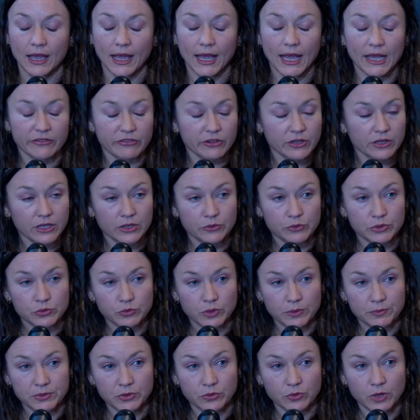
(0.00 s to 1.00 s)
Everything was
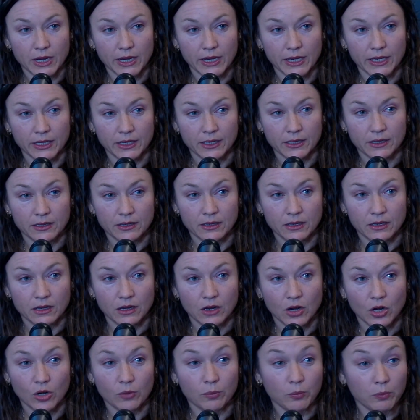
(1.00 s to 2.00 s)
ripped away.
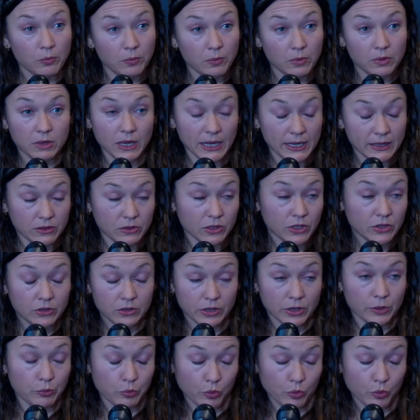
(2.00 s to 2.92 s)
Her, like, literally, her